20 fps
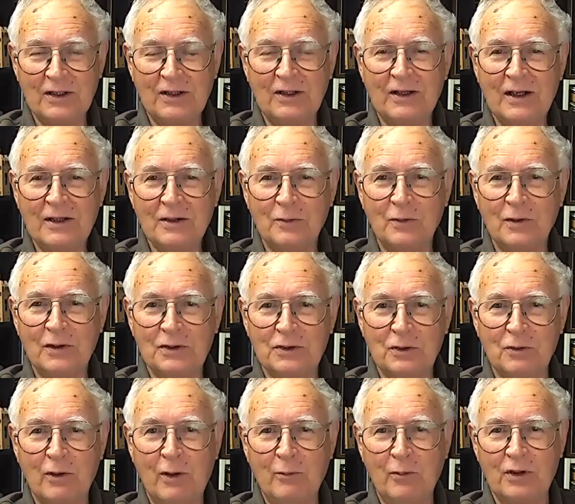In other words,
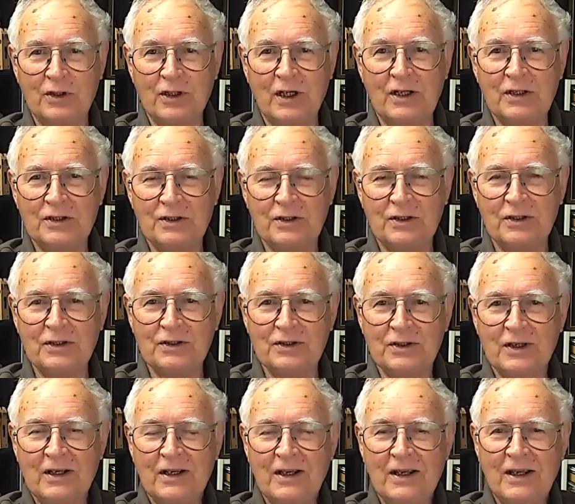your reputation
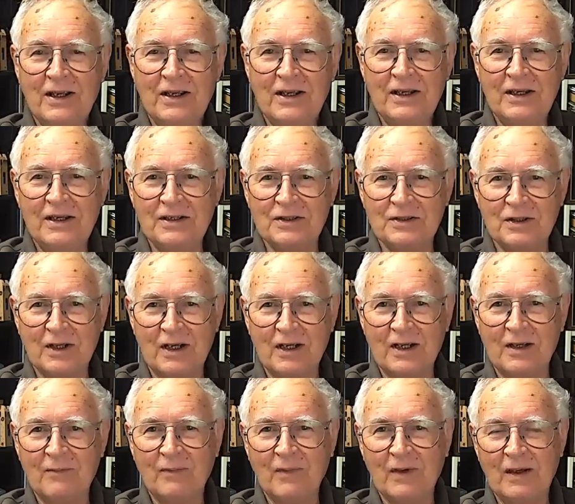is
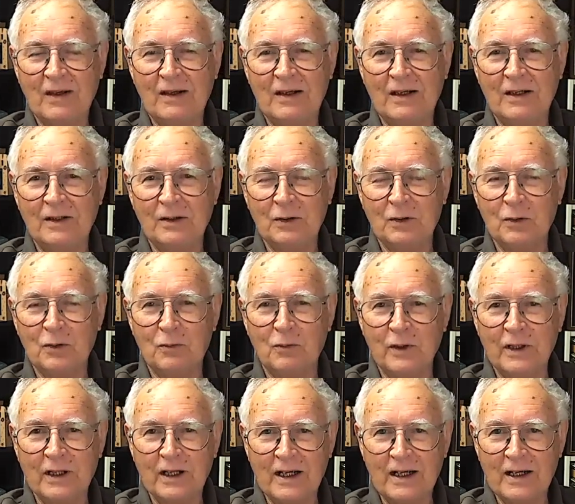in good
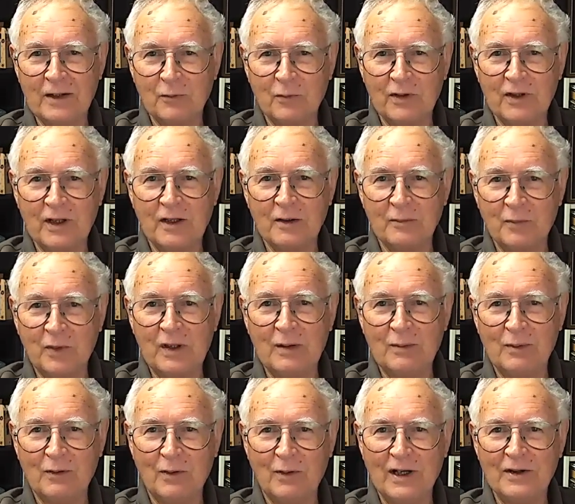regard with other
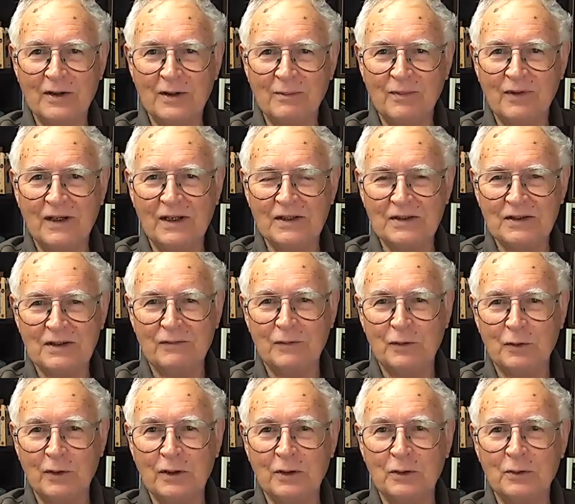people around the place if
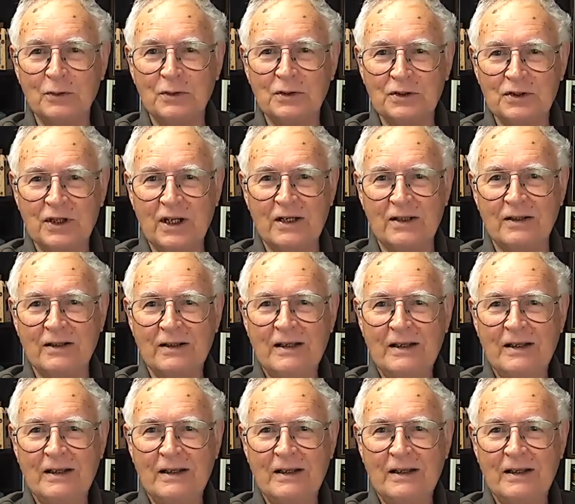you're in good stead.